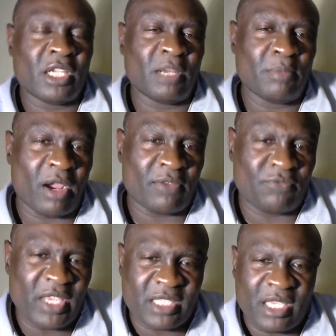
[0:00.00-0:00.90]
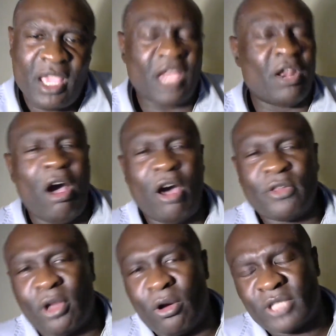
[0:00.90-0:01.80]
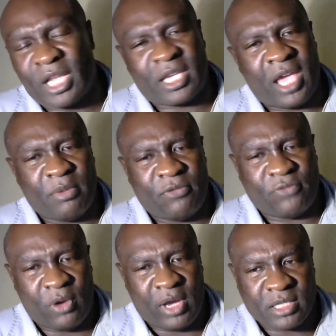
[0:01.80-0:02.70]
Denmark Vesey and all those that came before